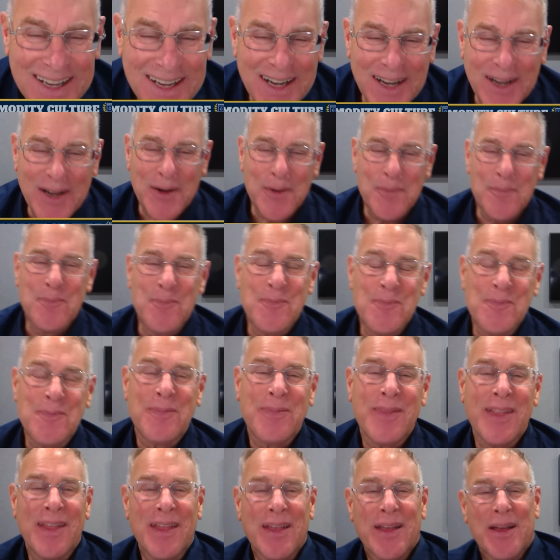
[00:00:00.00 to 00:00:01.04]
um,
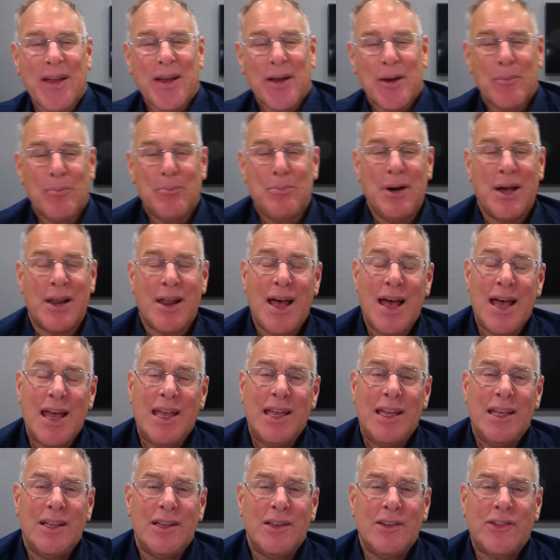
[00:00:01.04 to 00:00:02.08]
but
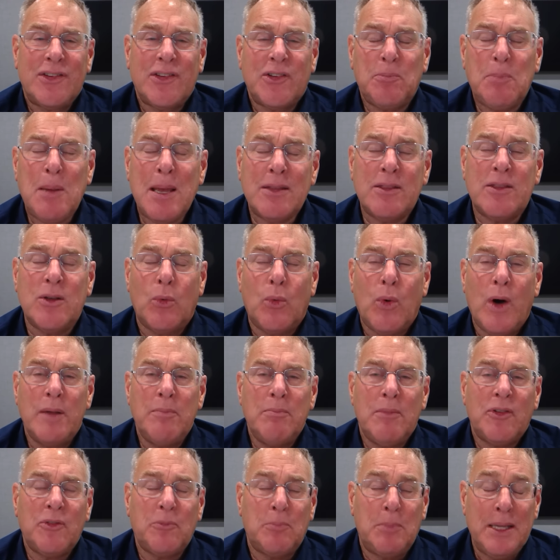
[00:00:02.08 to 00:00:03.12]
I suspect that
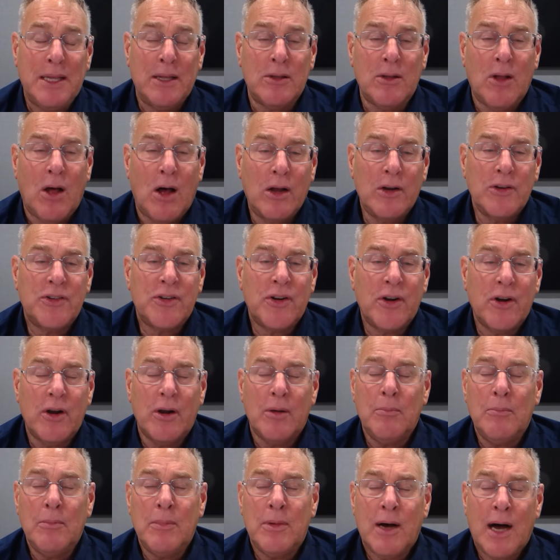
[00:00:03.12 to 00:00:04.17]
one must be a long
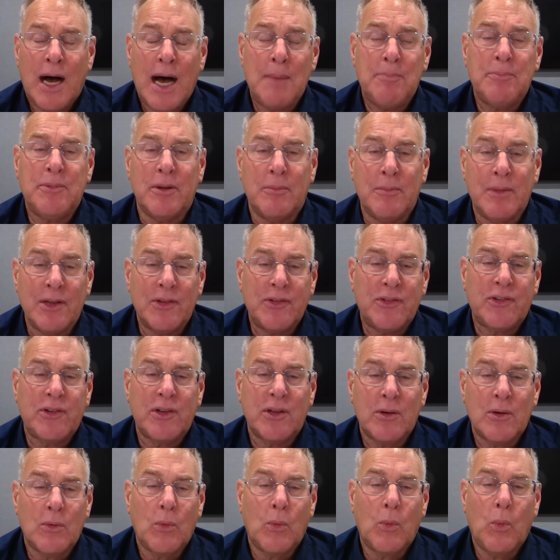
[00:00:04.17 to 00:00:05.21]
term optimist
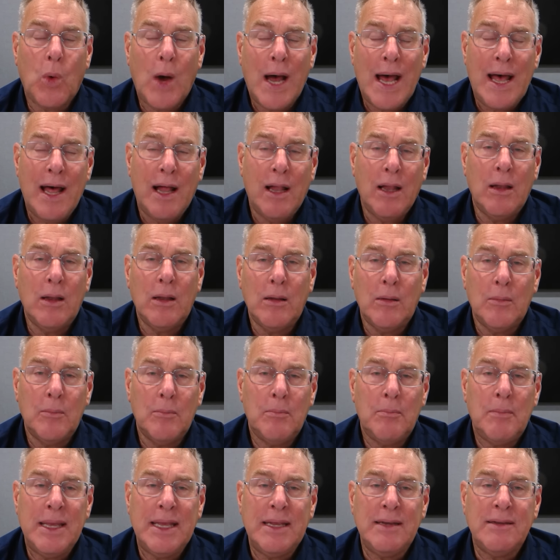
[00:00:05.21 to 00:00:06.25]
while
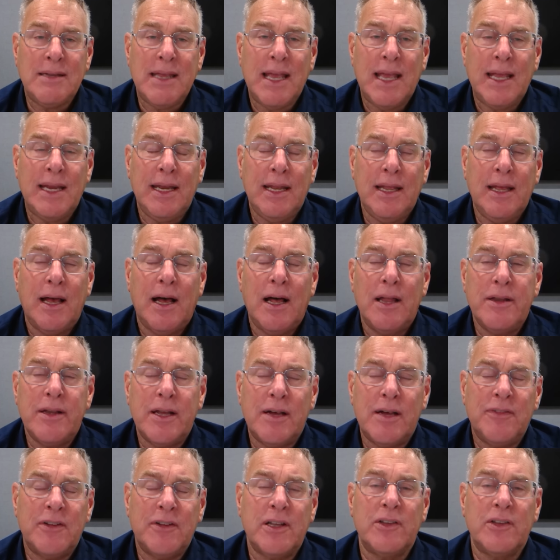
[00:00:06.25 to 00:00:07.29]
maintaining
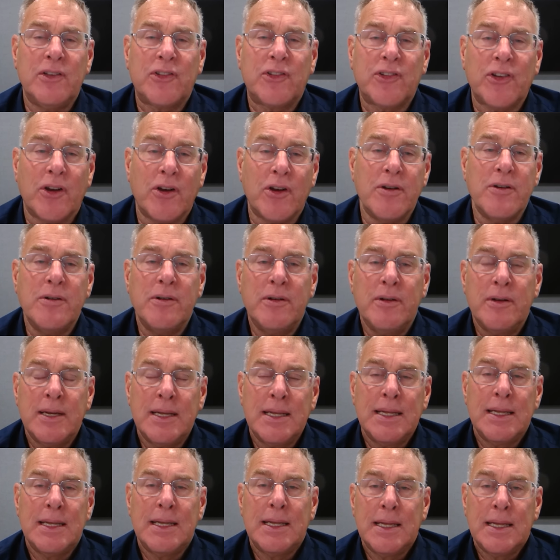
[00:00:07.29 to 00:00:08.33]
enough concern
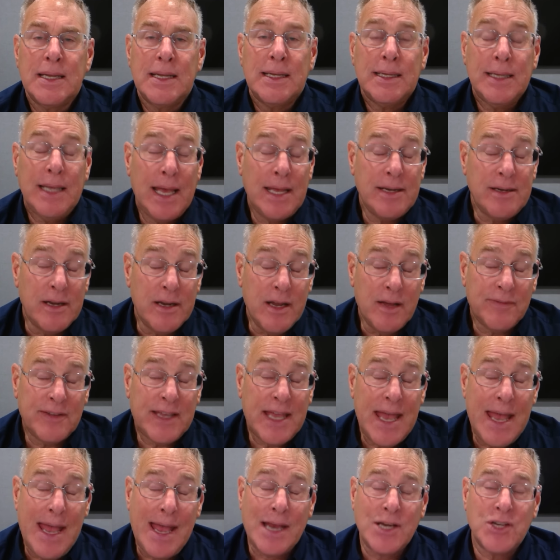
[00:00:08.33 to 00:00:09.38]
and enough
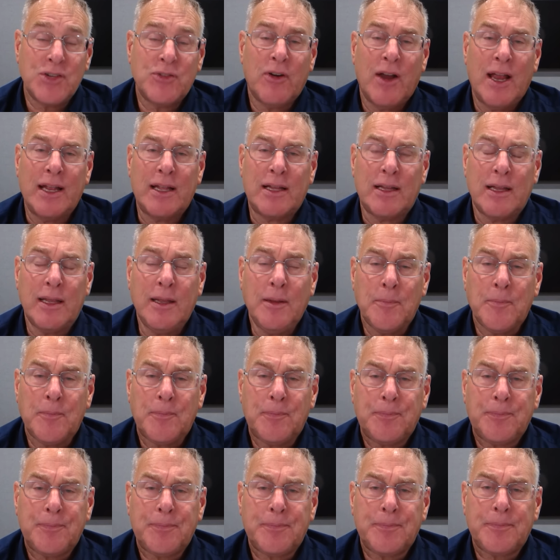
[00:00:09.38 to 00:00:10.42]
cash, frankly,
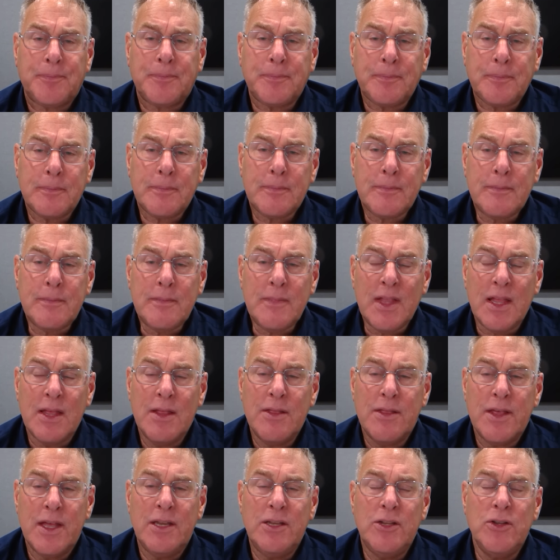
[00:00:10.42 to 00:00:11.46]

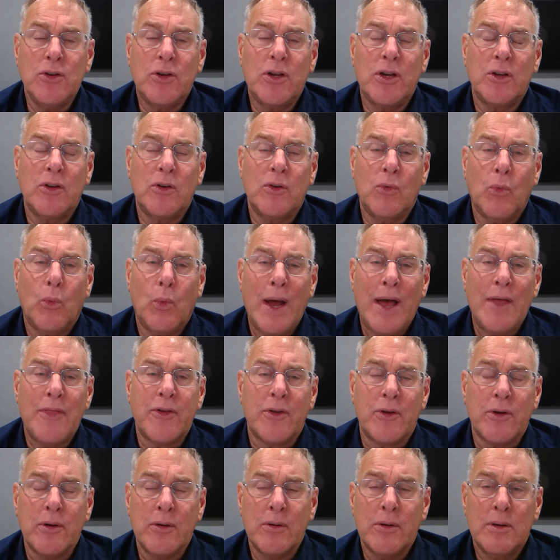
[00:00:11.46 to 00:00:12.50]
that you can
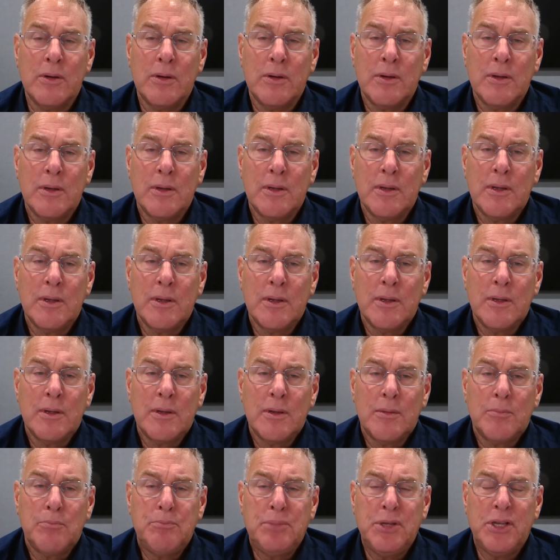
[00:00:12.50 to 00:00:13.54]
weather
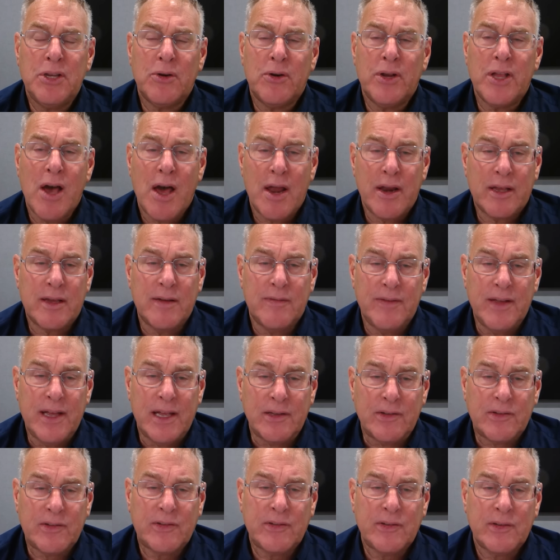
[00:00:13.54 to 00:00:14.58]
periodic
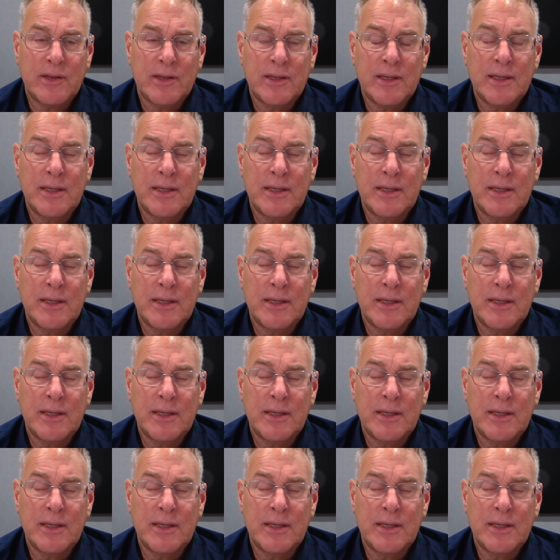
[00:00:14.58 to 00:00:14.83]
events,